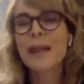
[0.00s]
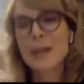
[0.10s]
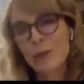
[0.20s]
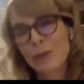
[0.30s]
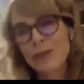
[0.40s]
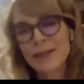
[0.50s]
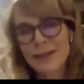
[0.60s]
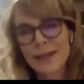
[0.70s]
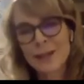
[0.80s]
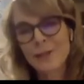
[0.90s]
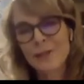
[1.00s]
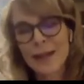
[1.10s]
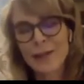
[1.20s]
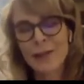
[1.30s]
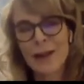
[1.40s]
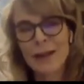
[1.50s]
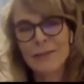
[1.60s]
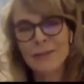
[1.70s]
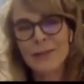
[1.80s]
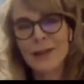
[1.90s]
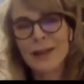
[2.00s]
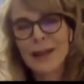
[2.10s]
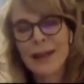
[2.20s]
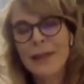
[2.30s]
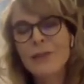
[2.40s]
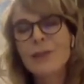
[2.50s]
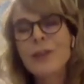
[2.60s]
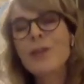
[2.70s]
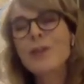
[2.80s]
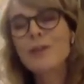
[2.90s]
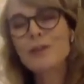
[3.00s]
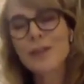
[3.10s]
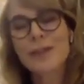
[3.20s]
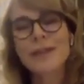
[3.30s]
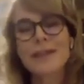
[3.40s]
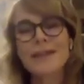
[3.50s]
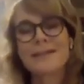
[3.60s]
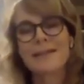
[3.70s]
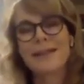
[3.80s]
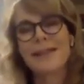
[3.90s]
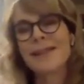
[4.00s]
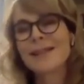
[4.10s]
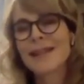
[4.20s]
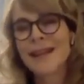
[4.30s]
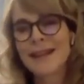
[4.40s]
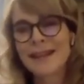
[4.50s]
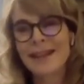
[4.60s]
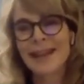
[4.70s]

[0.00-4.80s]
the value of D N A to fight crime. And the video you've just seen is exactly